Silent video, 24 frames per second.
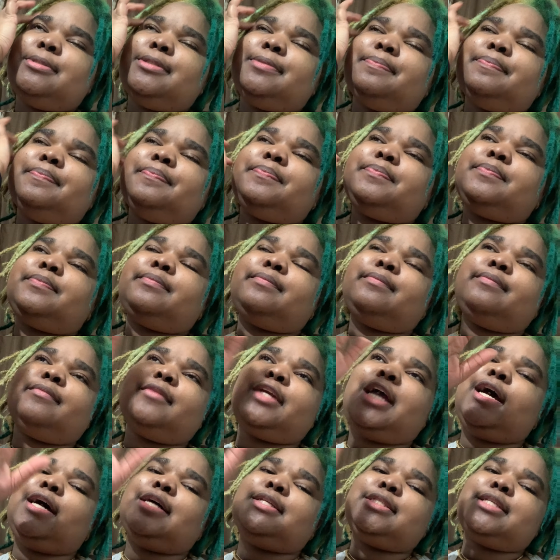me.
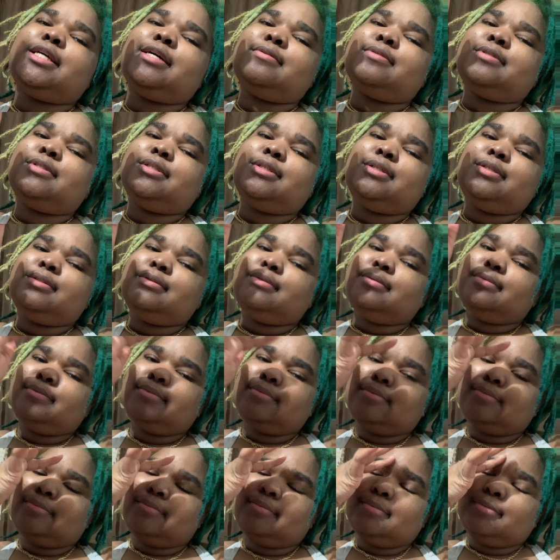I'll talk to you.
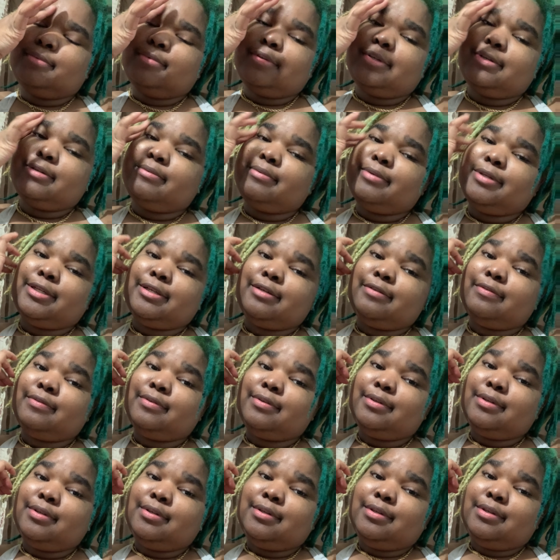Or whatever.
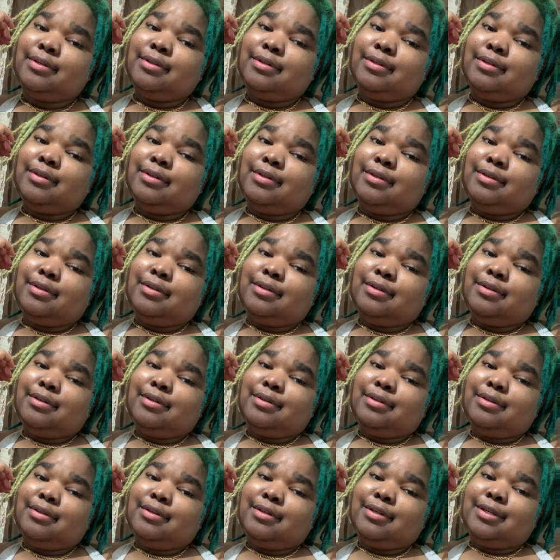
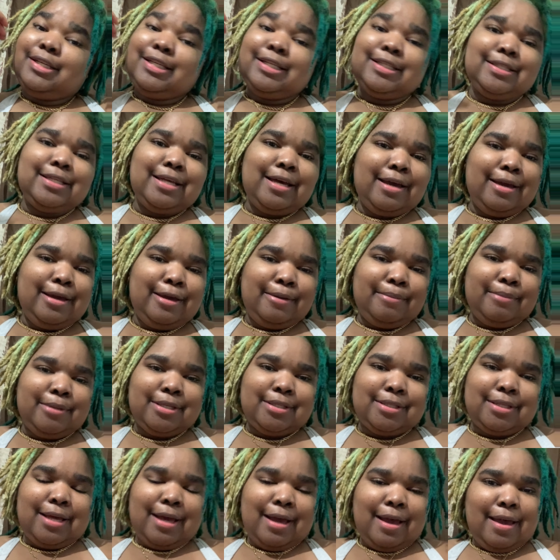Cause I
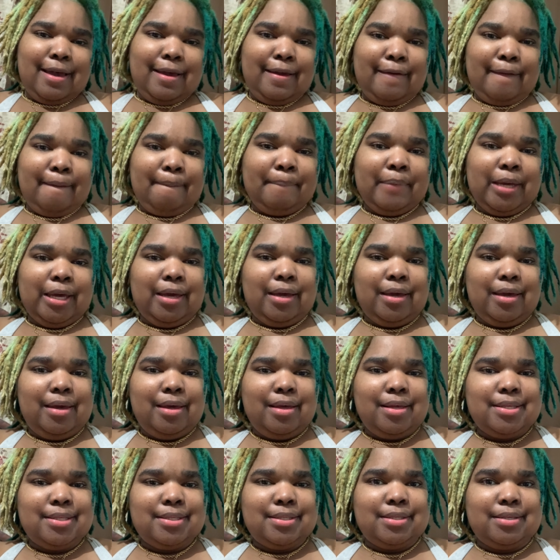am I am
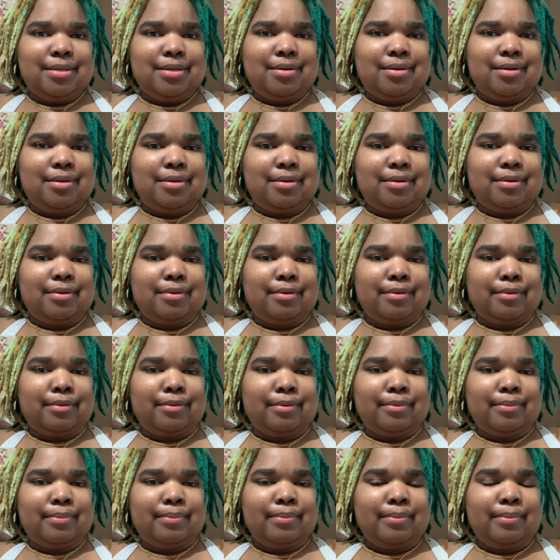
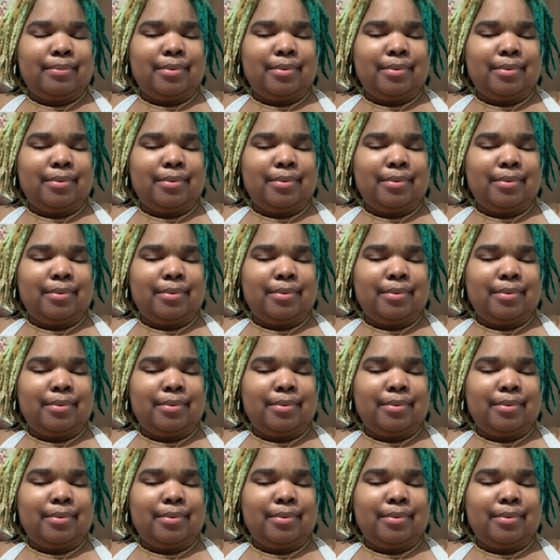handsome